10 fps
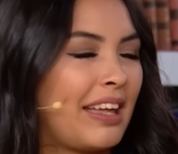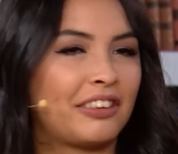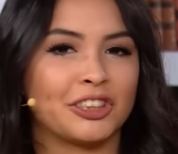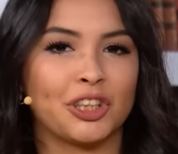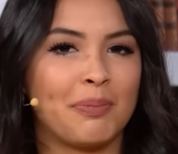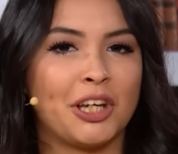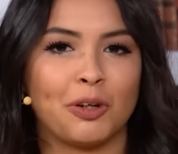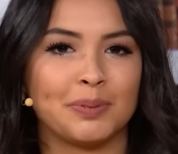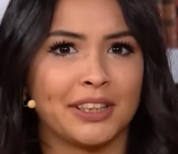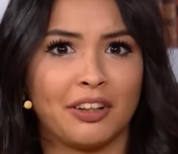like, mm-hmm. there's so many
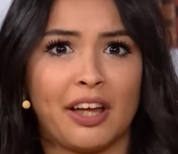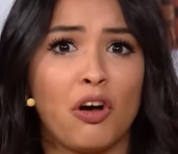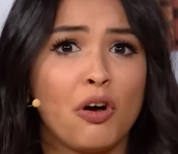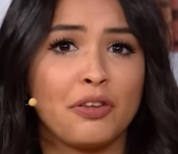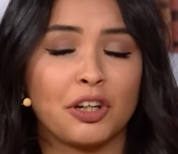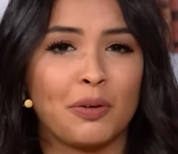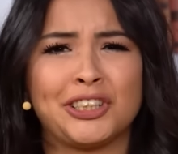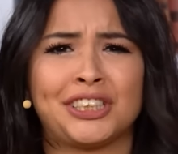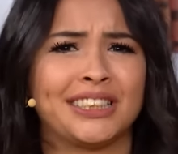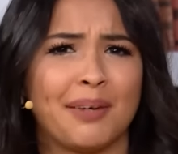groups that are like, oh, the
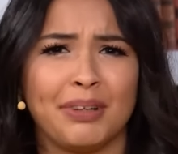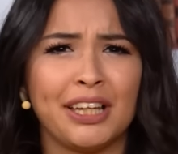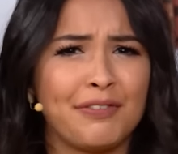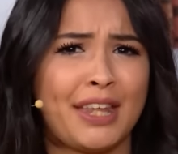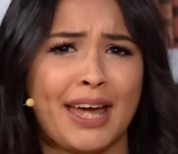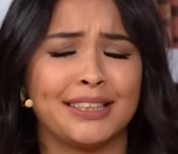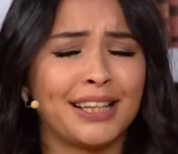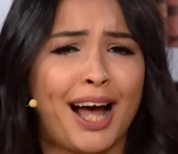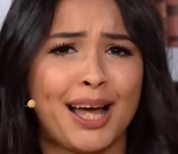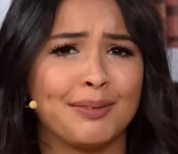Christians that believe in the end
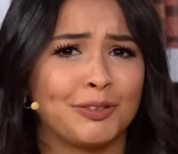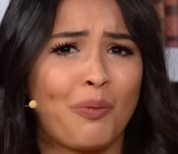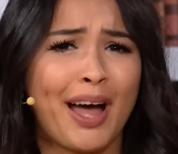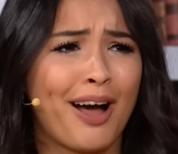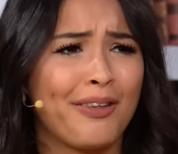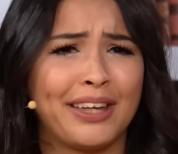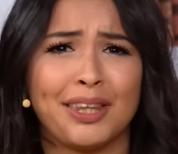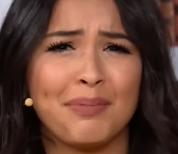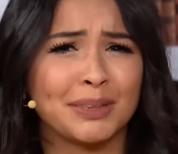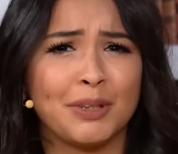times, wow, like
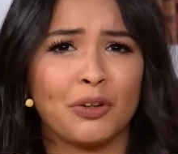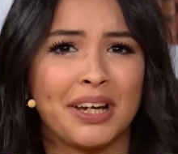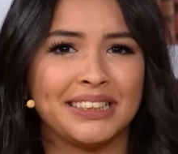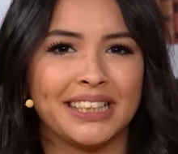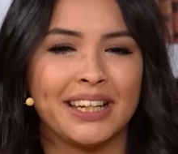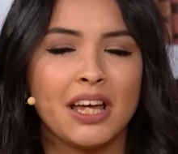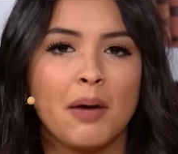they must be crazy.